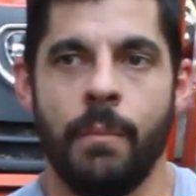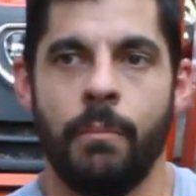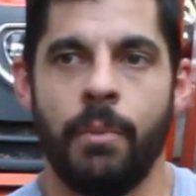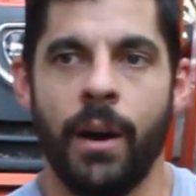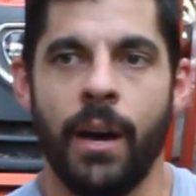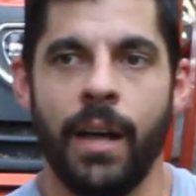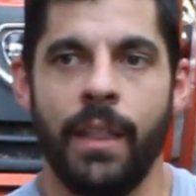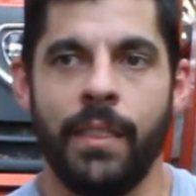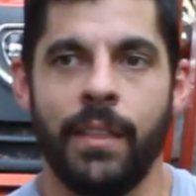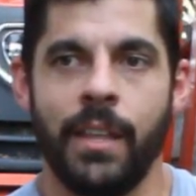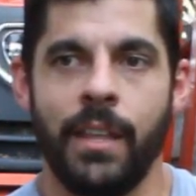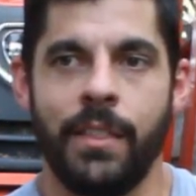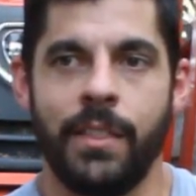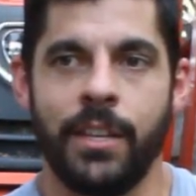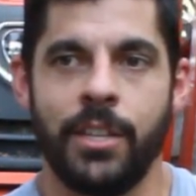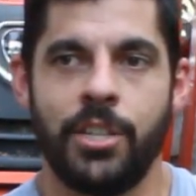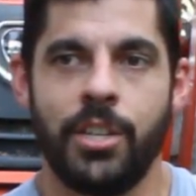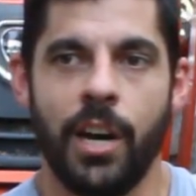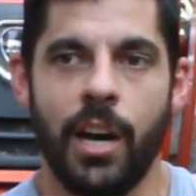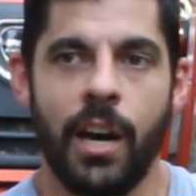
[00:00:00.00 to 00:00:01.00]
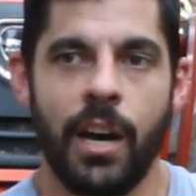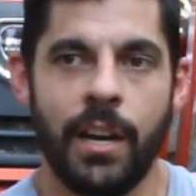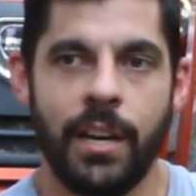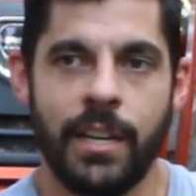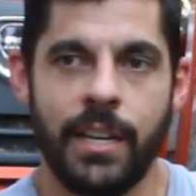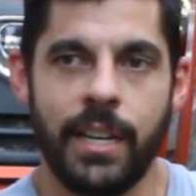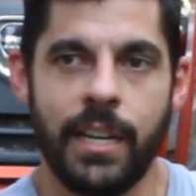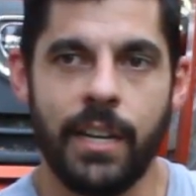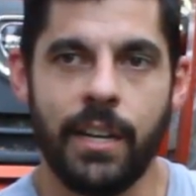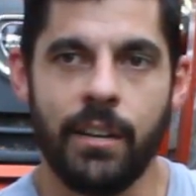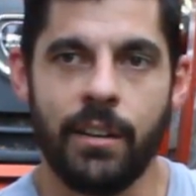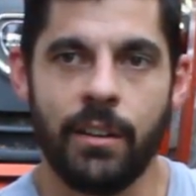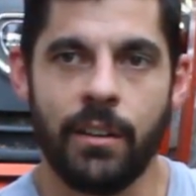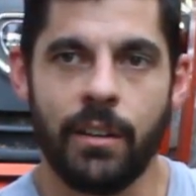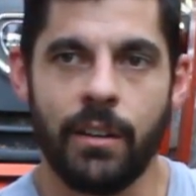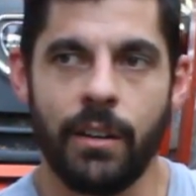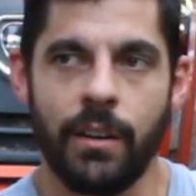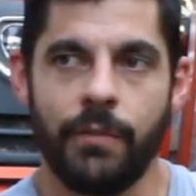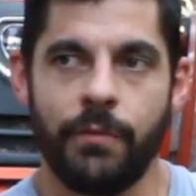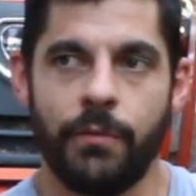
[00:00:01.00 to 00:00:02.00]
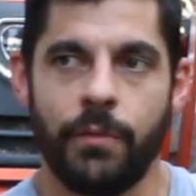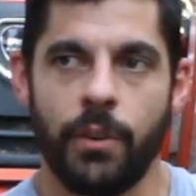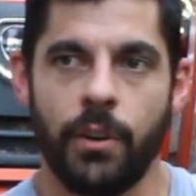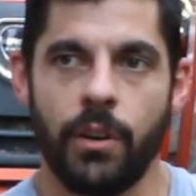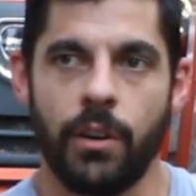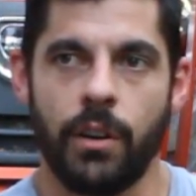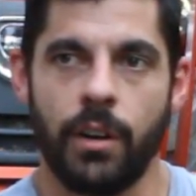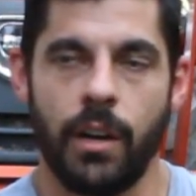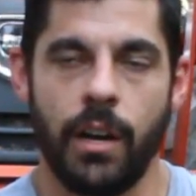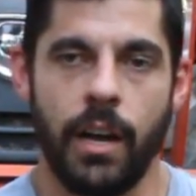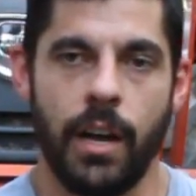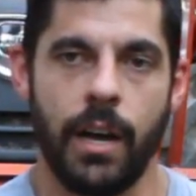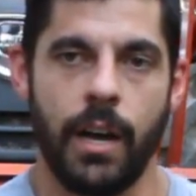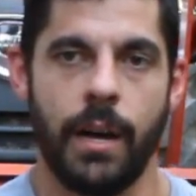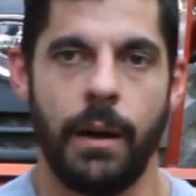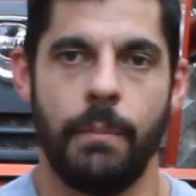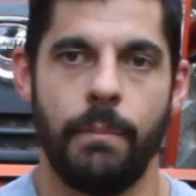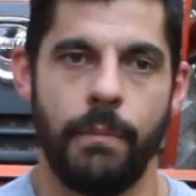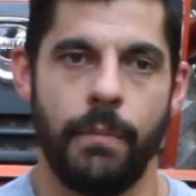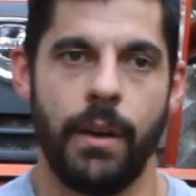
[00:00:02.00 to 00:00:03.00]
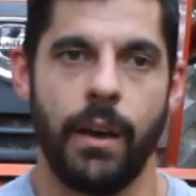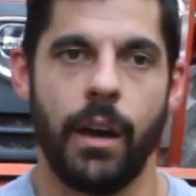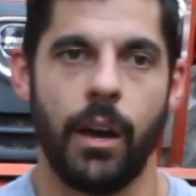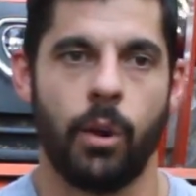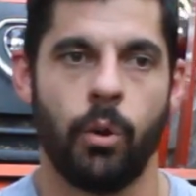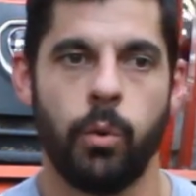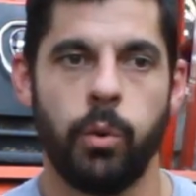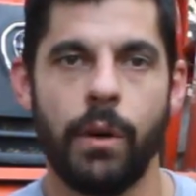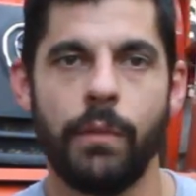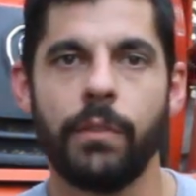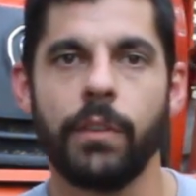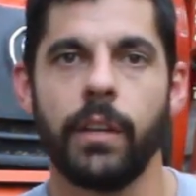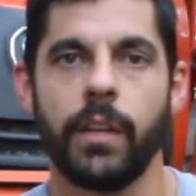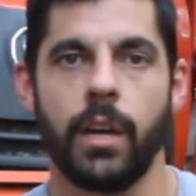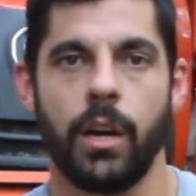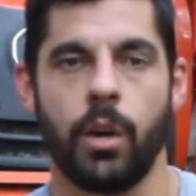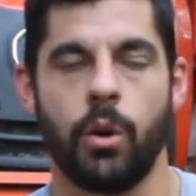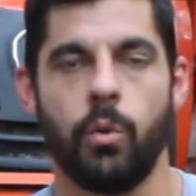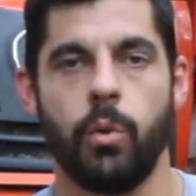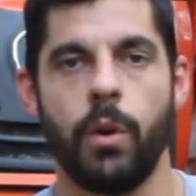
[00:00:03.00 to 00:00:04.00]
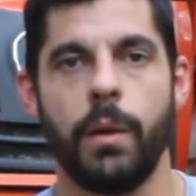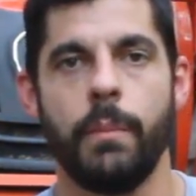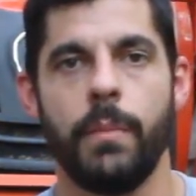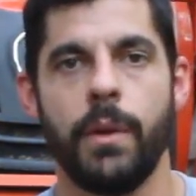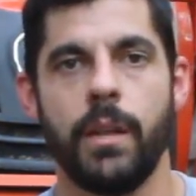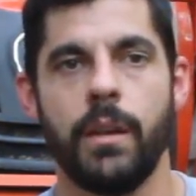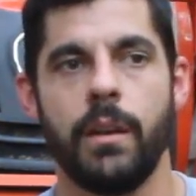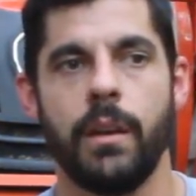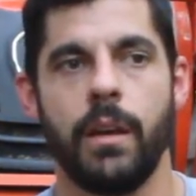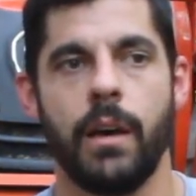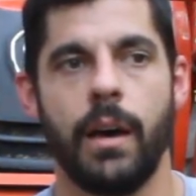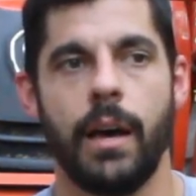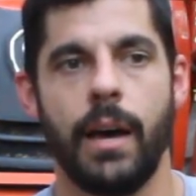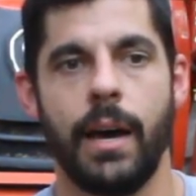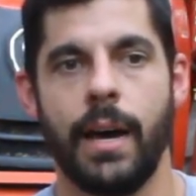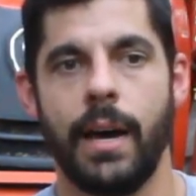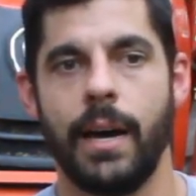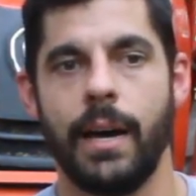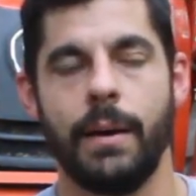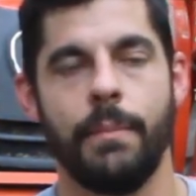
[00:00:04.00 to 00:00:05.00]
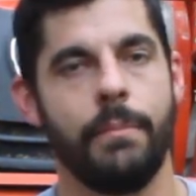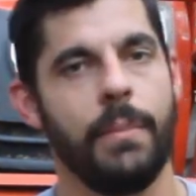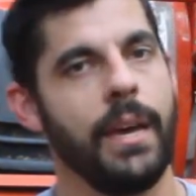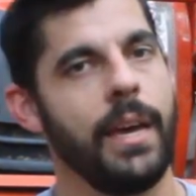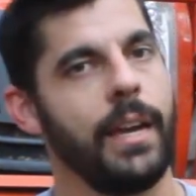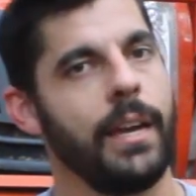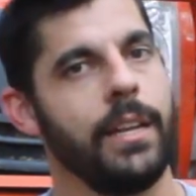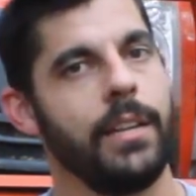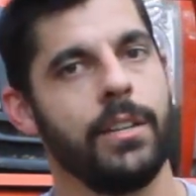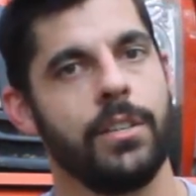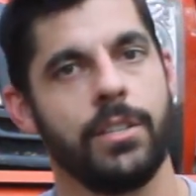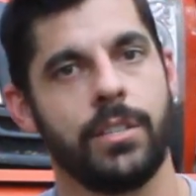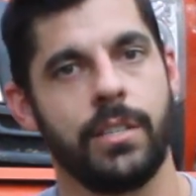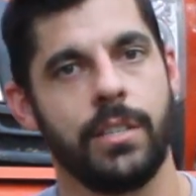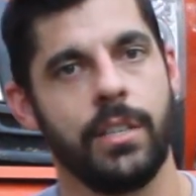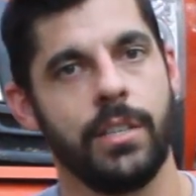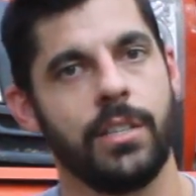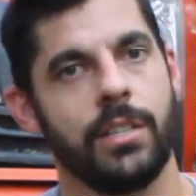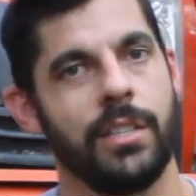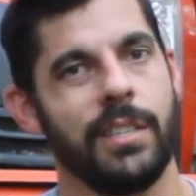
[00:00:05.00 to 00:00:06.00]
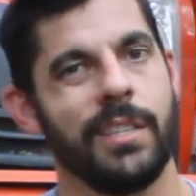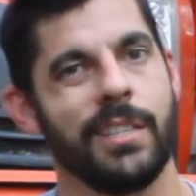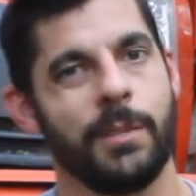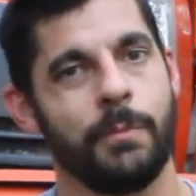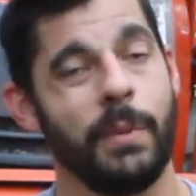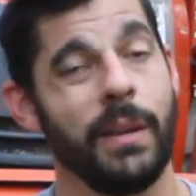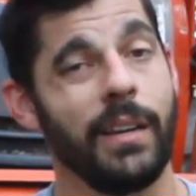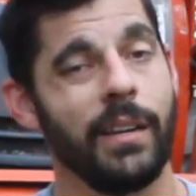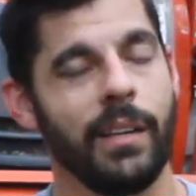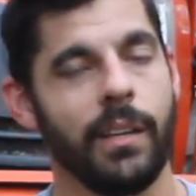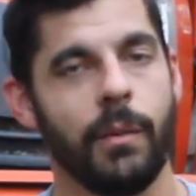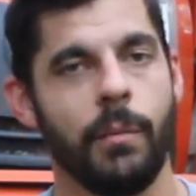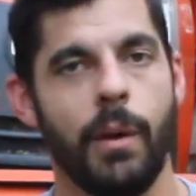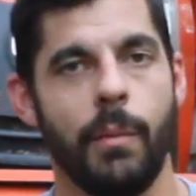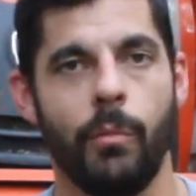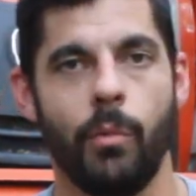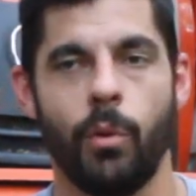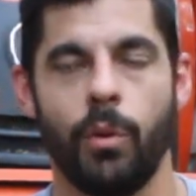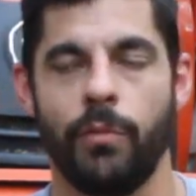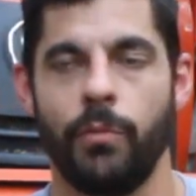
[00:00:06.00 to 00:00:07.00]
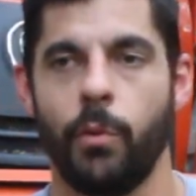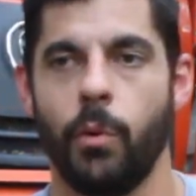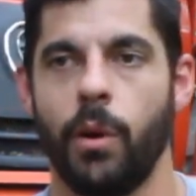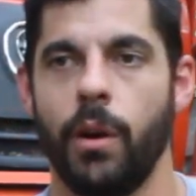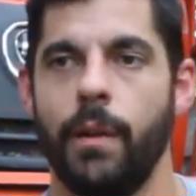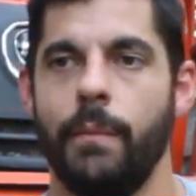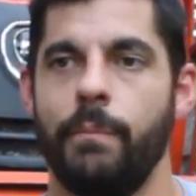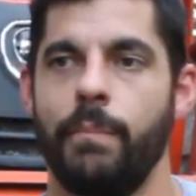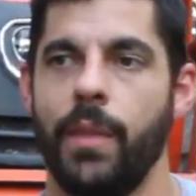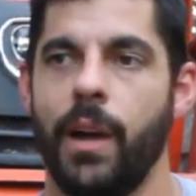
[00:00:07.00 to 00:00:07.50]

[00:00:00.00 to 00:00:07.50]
But the John Deere for equivalent equipment, man, you spend a little bit more for it.